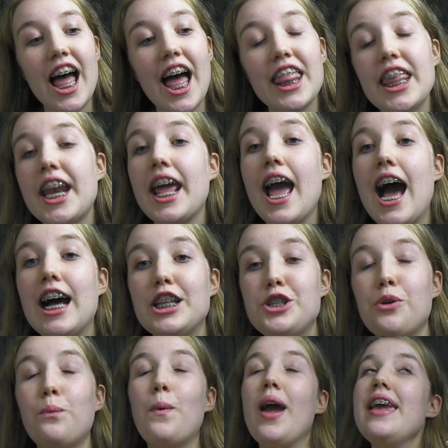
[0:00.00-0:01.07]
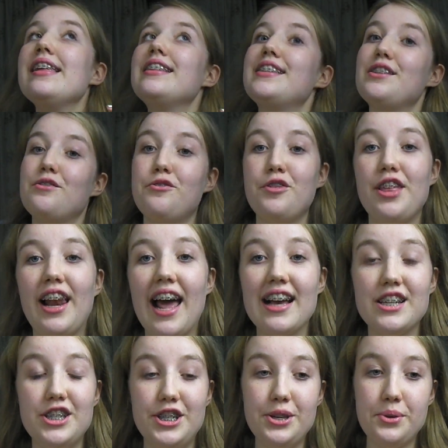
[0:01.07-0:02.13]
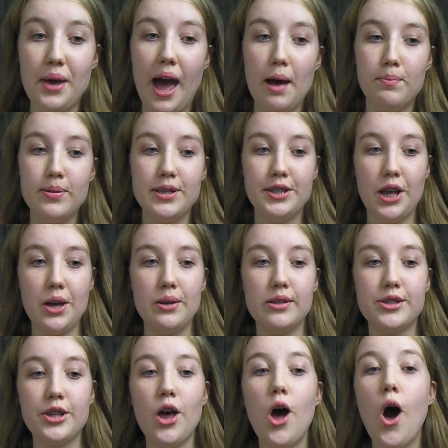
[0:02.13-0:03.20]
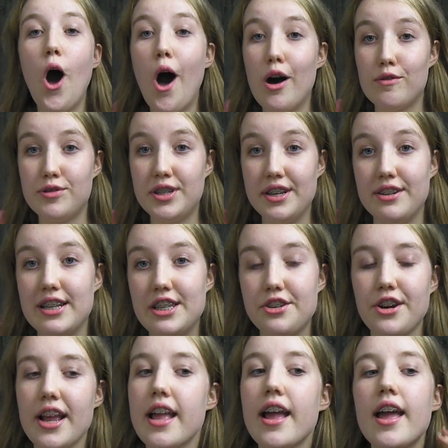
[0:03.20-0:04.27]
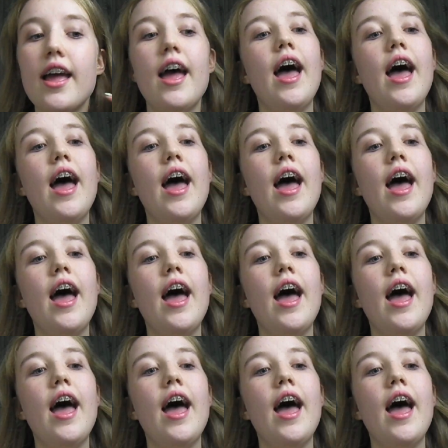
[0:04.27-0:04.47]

And then I had to wait for the last 2 episodes of series 3.